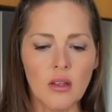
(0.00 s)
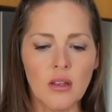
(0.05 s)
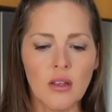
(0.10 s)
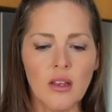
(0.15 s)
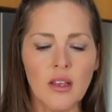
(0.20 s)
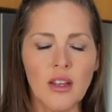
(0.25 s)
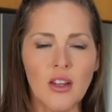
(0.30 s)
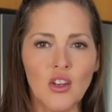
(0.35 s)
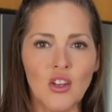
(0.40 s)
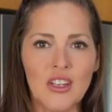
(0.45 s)

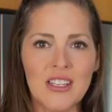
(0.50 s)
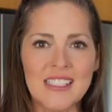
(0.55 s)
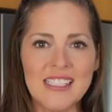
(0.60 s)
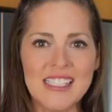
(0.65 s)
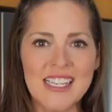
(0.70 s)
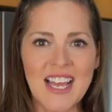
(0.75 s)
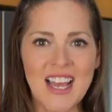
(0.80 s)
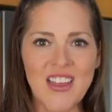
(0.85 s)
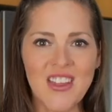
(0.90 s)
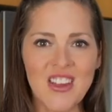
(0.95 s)
Okay, look
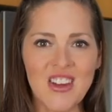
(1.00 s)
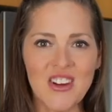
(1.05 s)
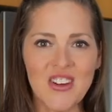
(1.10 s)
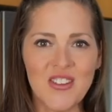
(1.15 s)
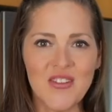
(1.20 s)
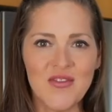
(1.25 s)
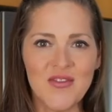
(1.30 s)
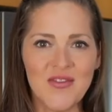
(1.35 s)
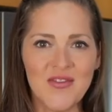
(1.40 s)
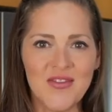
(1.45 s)
inside there.
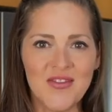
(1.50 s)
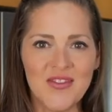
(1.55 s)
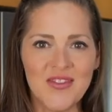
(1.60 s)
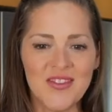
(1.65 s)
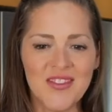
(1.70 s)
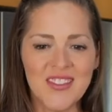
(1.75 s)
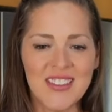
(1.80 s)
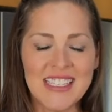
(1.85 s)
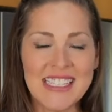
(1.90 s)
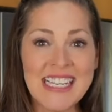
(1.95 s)

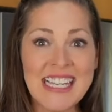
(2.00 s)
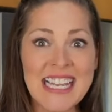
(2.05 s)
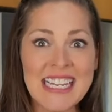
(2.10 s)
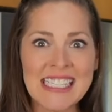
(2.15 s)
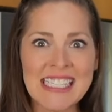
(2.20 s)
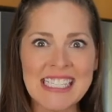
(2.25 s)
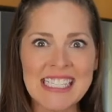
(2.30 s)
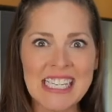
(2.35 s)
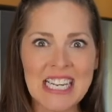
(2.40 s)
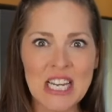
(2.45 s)
See that
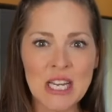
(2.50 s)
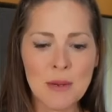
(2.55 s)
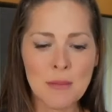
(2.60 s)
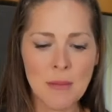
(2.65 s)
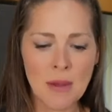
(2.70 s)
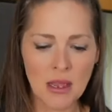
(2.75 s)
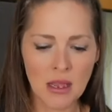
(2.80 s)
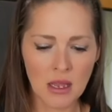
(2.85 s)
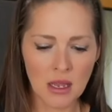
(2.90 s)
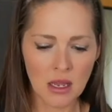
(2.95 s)

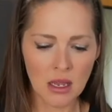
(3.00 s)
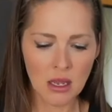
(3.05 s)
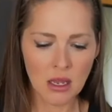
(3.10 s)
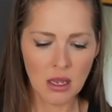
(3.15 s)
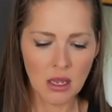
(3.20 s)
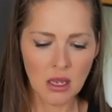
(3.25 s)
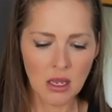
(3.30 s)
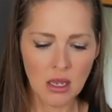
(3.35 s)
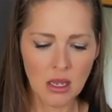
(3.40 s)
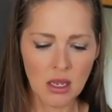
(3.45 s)
steam?
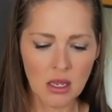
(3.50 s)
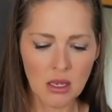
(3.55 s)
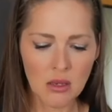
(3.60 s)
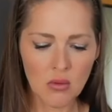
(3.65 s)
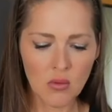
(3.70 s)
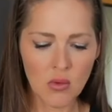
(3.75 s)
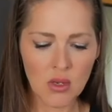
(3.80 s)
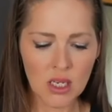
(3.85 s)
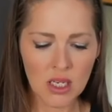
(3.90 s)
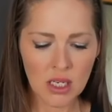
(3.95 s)

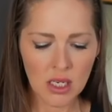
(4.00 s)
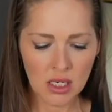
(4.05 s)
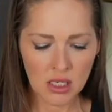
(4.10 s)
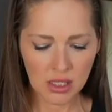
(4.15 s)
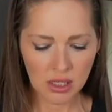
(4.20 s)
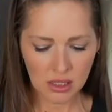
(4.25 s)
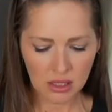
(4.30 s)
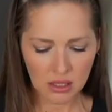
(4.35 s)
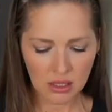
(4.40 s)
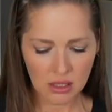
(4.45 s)

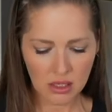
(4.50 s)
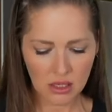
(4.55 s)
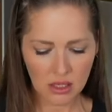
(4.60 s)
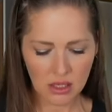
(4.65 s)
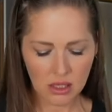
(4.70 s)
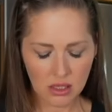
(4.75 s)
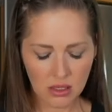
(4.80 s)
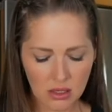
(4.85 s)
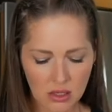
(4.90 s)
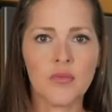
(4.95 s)
What?
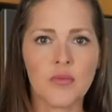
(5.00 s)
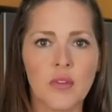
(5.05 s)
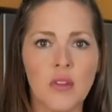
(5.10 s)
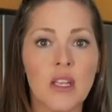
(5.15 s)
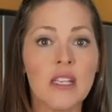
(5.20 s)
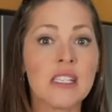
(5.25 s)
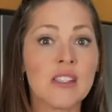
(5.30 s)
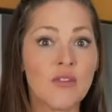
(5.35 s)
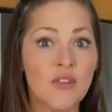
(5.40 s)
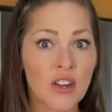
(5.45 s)

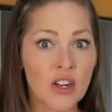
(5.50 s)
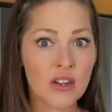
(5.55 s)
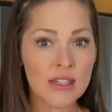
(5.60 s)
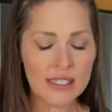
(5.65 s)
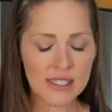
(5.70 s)
It's very